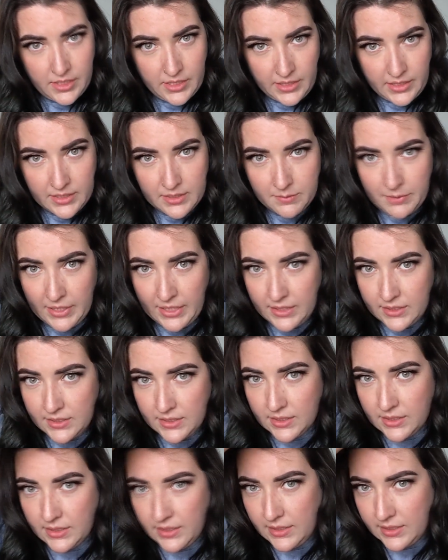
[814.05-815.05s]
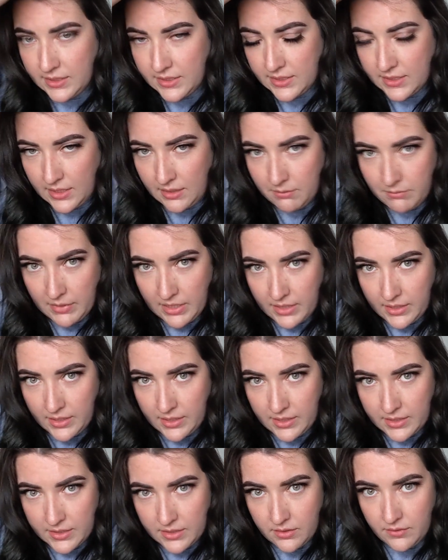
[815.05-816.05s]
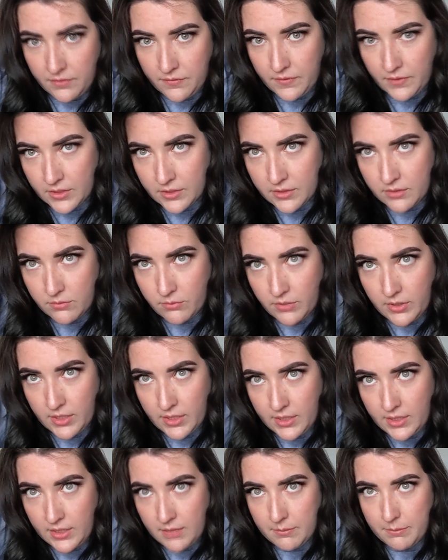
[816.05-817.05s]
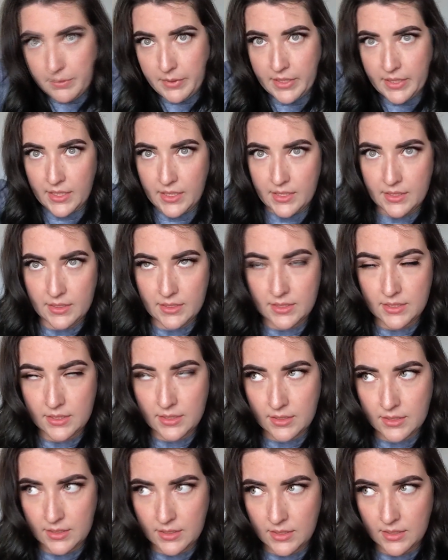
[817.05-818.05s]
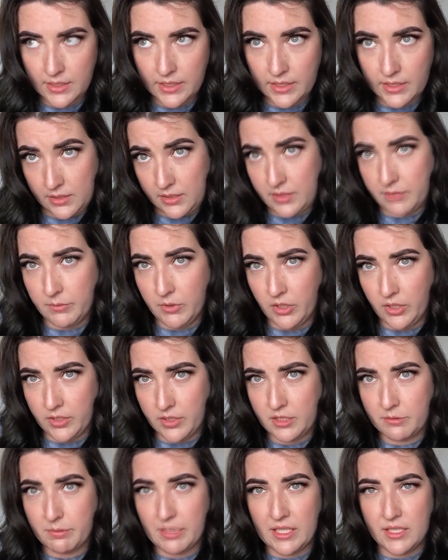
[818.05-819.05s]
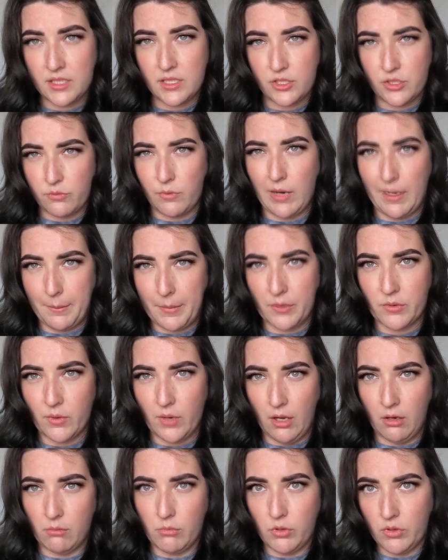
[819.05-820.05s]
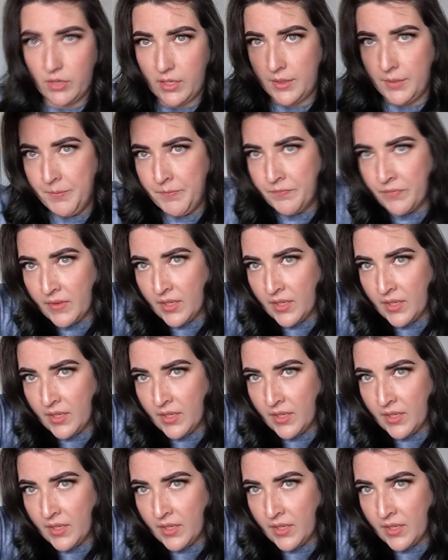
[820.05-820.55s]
It's basically the same method as the first one, but in a smaller space and you wrap it around more.